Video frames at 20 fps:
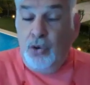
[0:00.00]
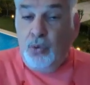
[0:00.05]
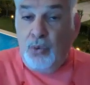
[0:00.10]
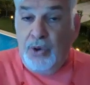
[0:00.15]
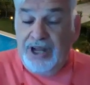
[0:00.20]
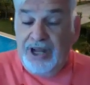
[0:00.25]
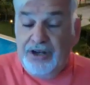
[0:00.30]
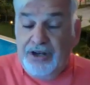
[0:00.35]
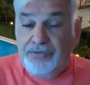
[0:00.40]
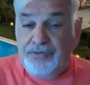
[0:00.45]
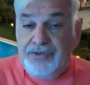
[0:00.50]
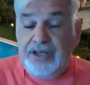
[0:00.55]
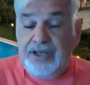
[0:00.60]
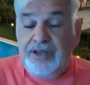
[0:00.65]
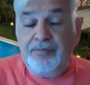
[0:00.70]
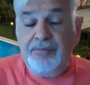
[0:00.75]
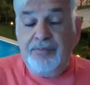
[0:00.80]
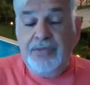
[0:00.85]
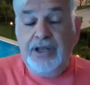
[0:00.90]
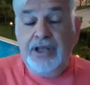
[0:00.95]
One of
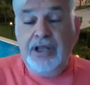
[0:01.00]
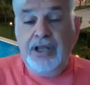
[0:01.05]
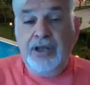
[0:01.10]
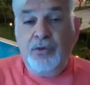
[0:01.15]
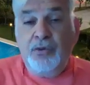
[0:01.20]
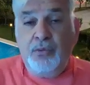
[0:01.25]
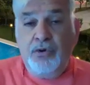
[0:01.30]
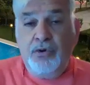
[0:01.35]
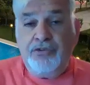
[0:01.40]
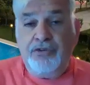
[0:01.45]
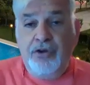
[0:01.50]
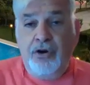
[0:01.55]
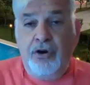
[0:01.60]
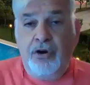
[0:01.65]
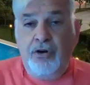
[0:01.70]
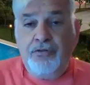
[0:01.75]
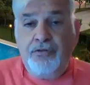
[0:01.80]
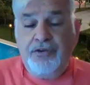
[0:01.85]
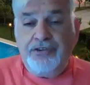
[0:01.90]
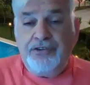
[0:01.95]
them was
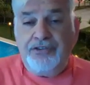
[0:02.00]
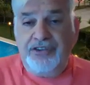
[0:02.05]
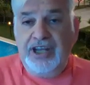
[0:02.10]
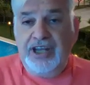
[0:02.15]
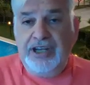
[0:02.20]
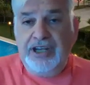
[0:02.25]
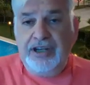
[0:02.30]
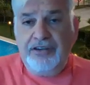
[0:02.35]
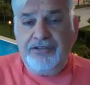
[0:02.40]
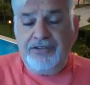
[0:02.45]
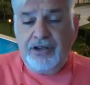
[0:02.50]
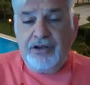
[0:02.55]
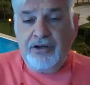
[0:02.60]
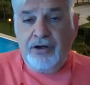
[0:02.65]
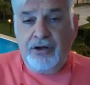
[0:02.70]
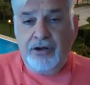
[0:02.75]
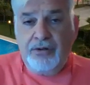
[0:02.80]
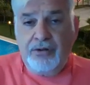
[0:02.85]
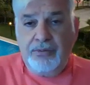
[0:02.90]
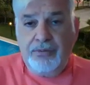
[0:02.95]
over 10 years
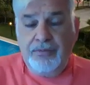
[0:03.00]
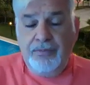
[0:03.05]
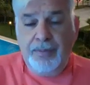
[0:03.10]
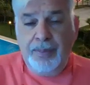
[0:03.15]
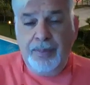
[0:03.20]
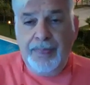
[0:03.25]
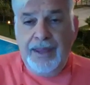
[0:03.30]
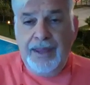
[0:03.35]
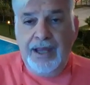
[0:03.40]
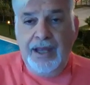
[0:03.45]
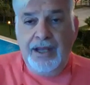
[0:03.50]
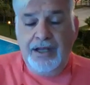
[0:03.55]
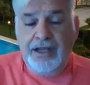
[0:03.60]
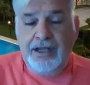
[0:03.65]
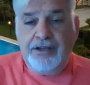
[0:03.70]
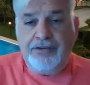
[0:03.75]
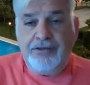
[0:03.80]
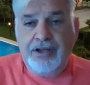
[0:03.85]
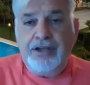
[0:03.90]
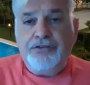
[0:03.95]
ago, and
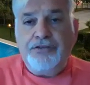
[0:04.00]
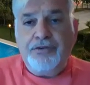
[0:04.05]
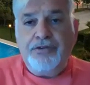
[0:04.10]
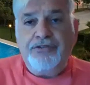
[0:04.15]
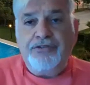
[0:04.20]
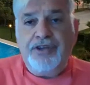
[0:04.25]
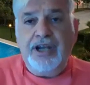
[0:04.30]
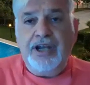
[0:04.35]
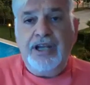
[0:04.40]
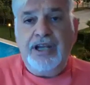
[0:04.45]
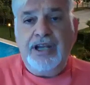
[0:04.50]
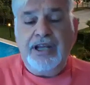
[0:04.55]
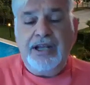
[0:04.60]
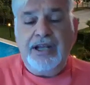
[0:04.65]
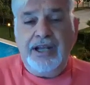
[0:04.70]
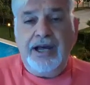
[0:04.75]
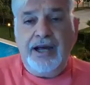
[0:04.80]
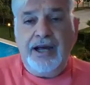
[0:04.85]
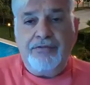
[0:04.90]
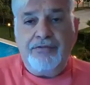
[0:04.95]
it's interestingly
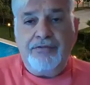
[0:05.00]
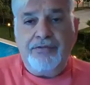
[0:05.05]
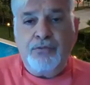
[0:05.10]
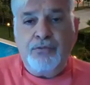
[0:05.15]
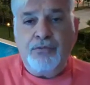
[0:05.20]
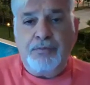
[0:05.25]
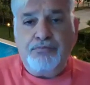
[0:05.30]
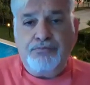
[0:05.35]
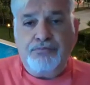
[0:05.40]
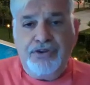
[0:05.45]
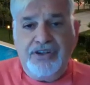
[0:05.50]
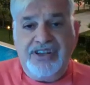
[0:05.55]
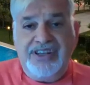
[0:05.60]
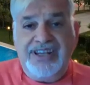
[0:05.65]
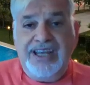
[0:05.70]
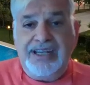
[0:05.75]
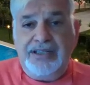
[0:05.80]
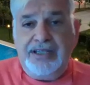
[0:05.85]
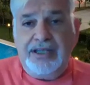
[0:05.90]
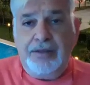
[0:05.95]
enough, we
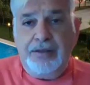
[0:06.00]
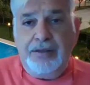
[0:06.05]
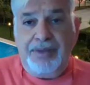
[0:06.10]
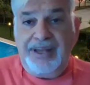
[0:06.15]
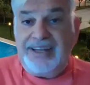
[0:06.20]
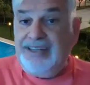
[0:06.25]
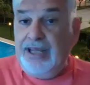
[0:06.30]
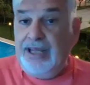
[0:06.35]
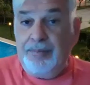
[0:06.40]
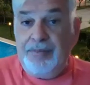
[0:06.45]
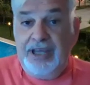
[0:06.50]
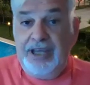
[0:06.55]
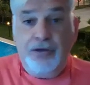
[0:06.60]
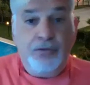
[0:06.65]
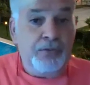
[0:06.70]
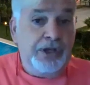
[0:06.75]
predicted the pandemic.